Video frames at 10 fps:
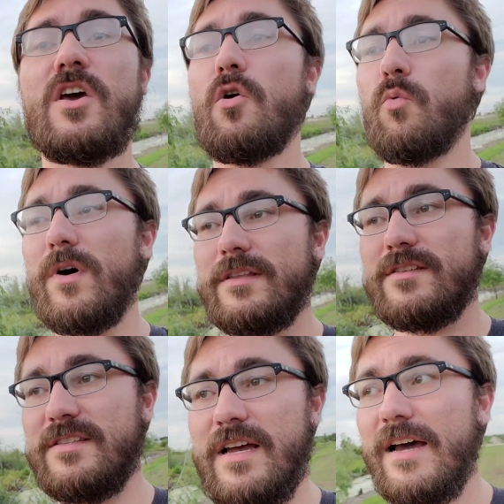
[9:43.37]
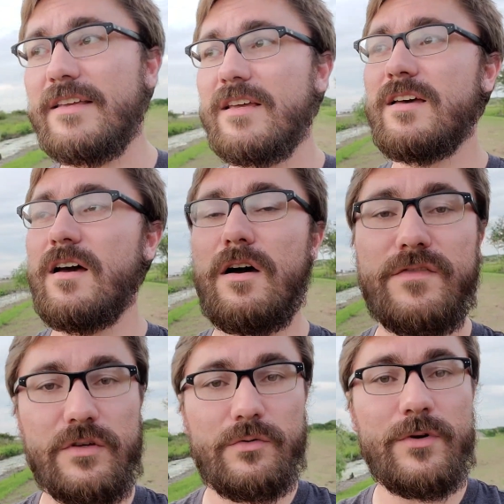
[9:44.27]
what side of
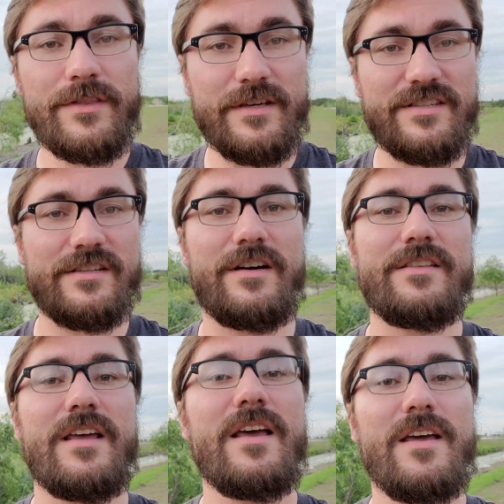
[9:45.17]
you the sun